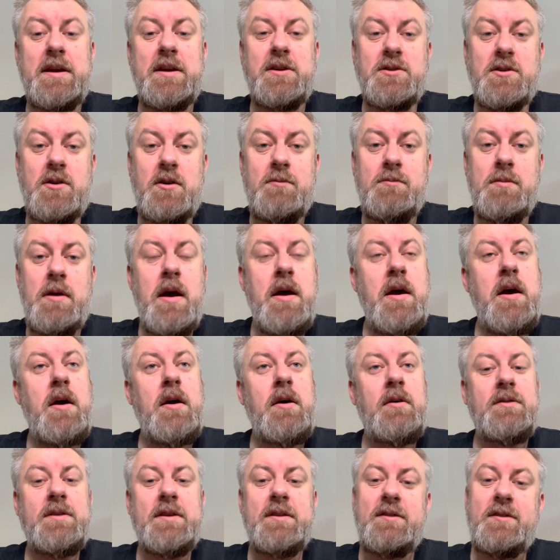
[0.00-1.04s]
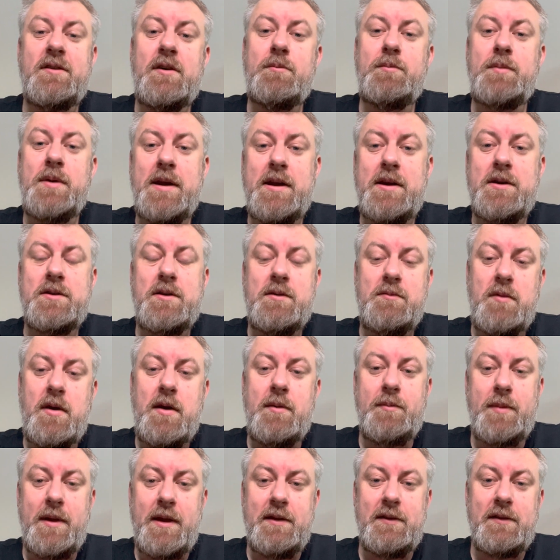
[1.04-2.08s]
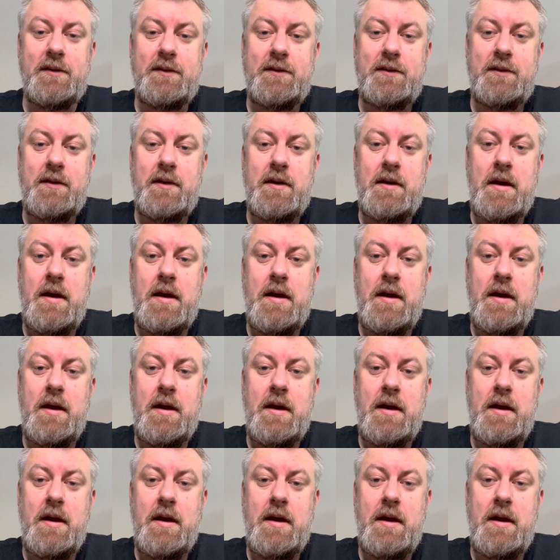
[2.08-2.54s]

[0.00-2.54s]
job, then stop picking up my bins.